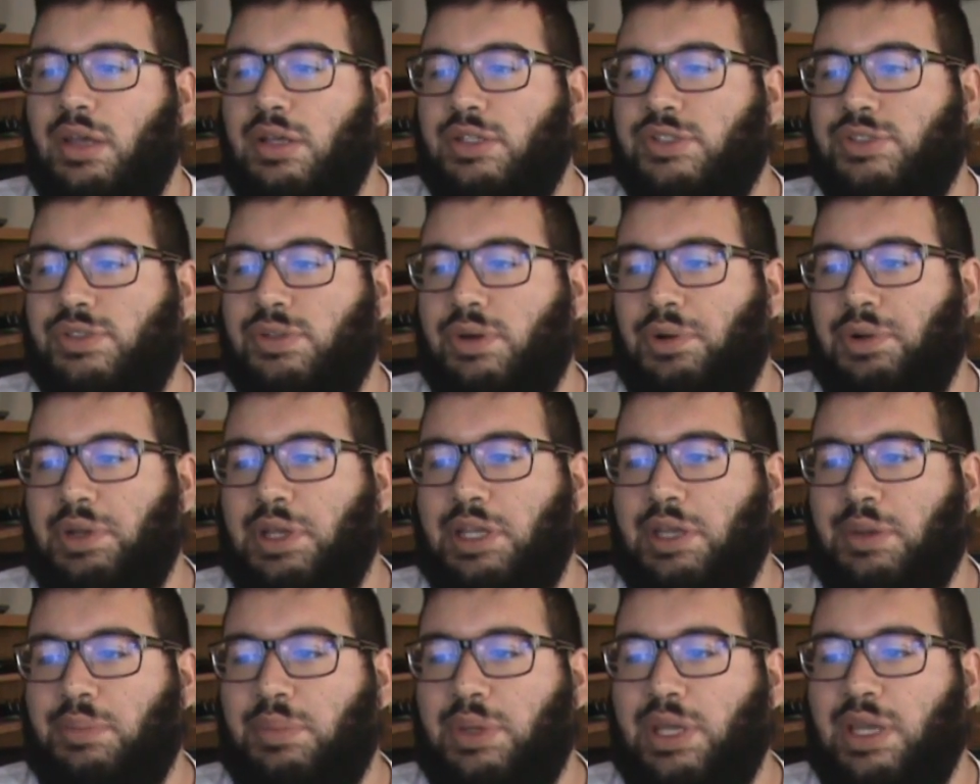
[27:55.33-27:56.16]
Cerrone
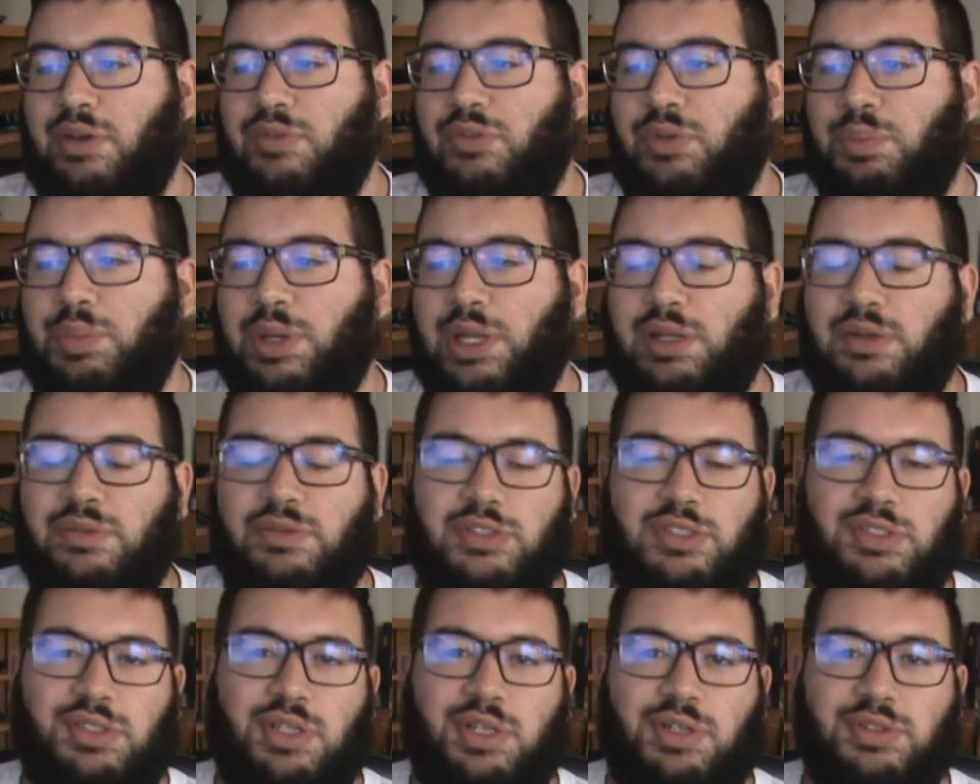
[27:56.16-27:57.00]
can be of a bit of a
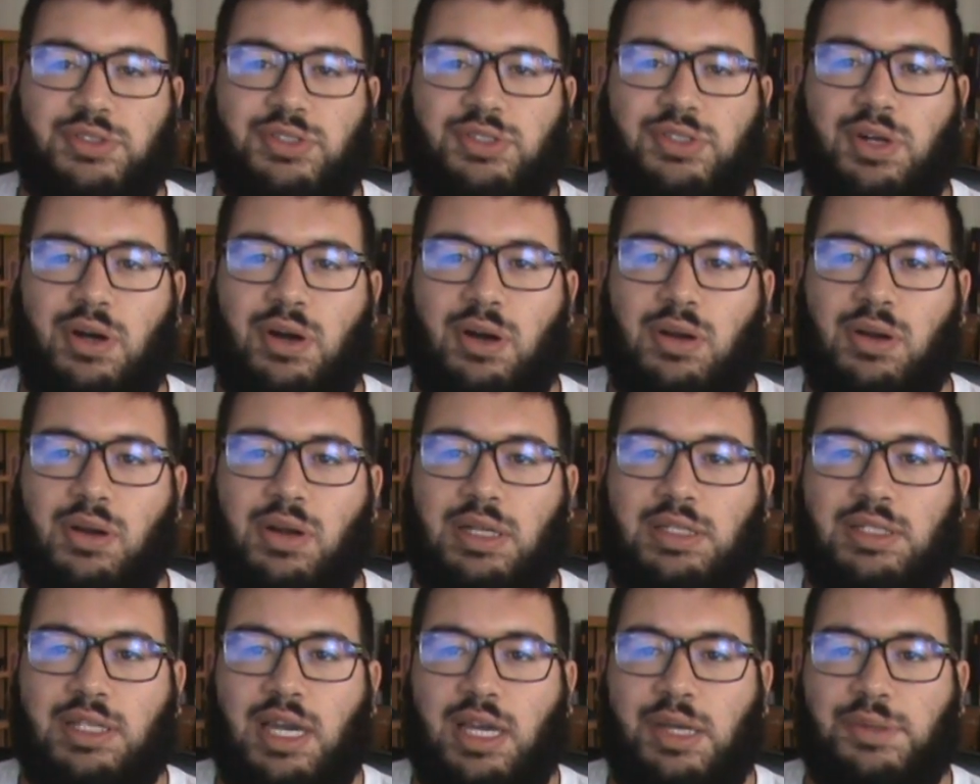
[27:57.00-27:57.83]
slow starter.
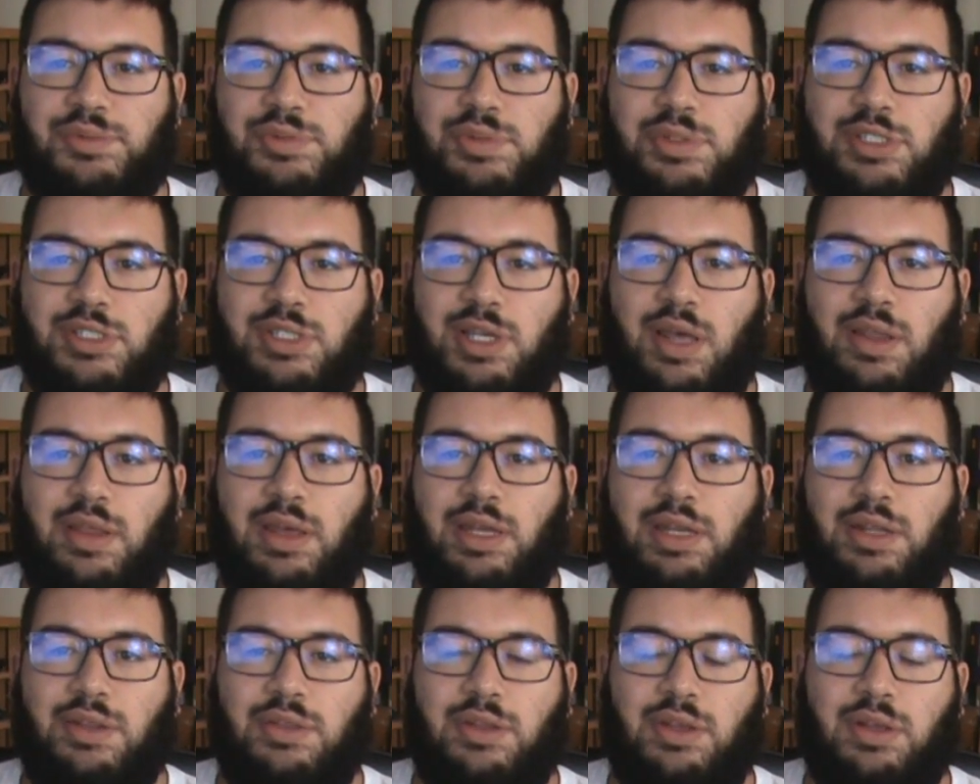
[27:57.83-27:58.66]
At times we saw
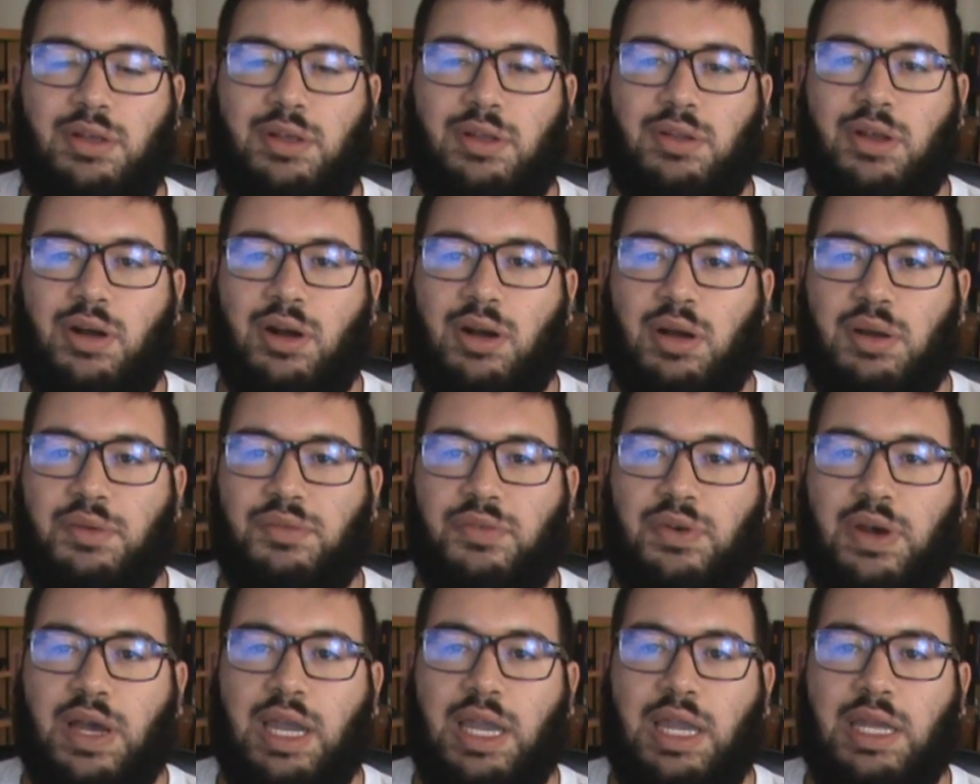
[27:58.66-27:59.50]
that in the Gallard
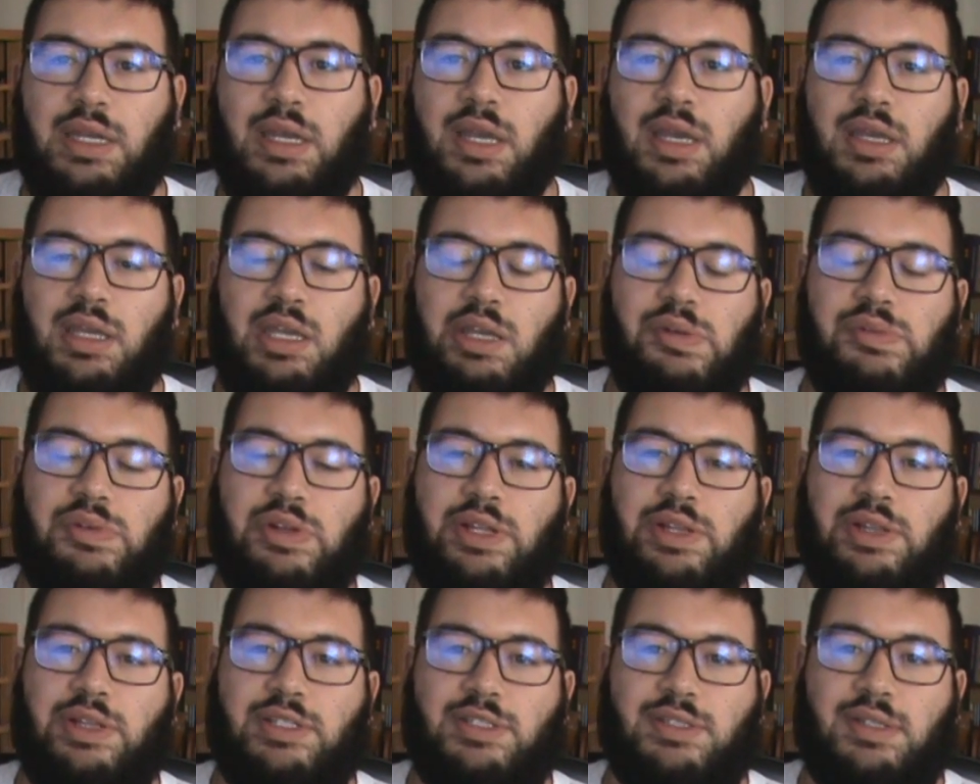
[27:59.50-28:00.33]
fight. Even
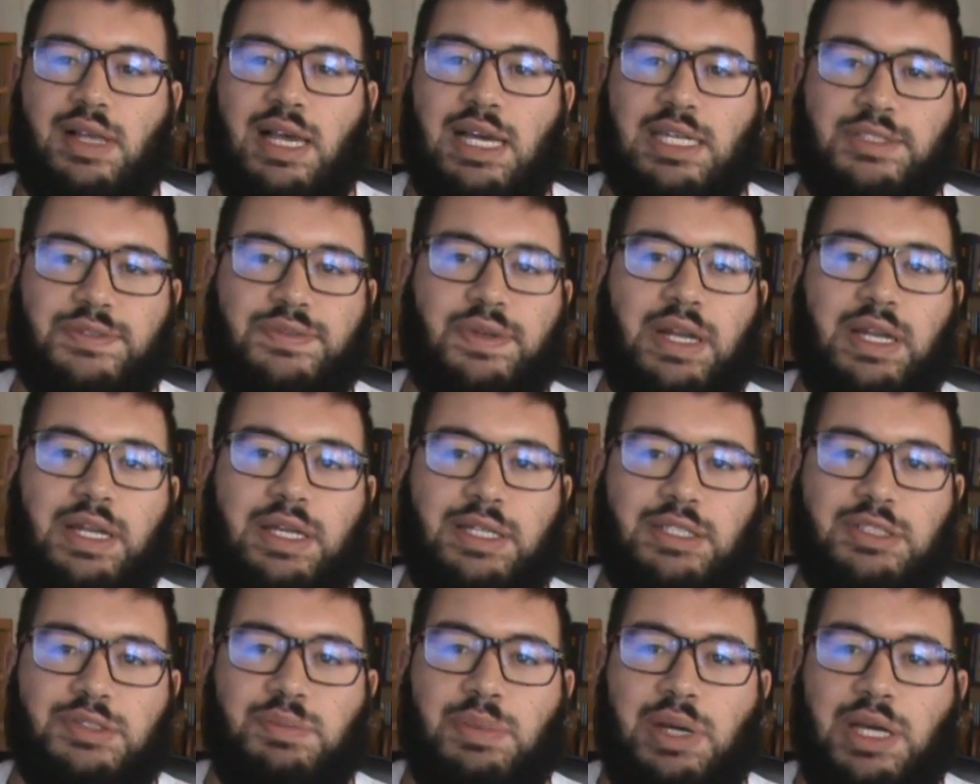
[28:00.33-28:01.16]
in this last fight
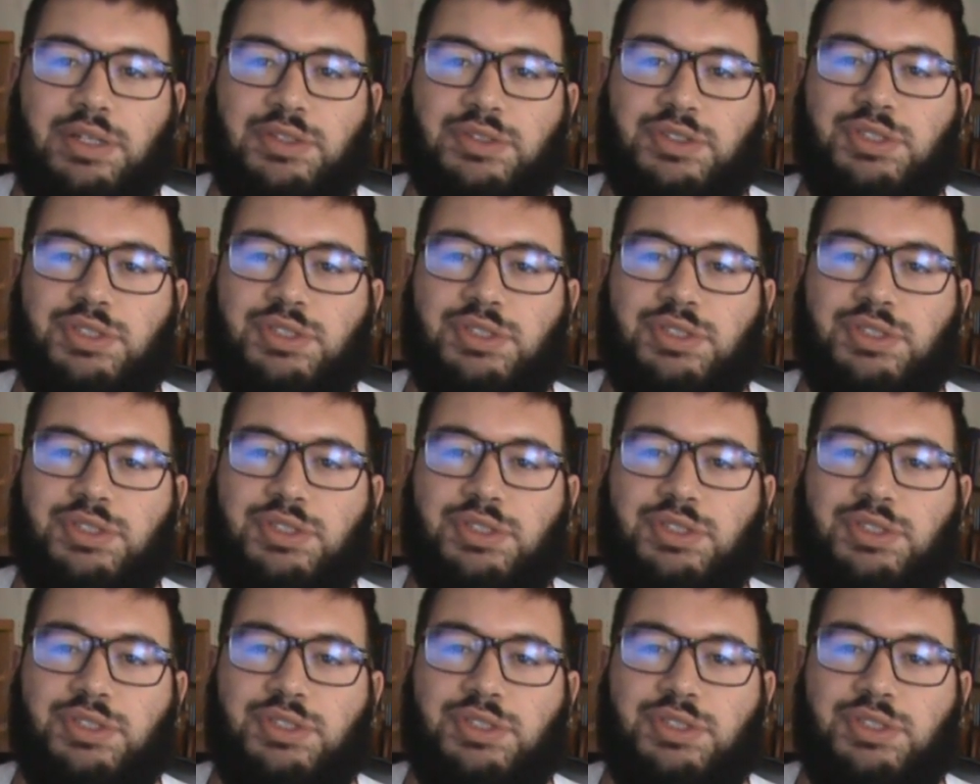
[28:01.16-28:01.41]
against Miles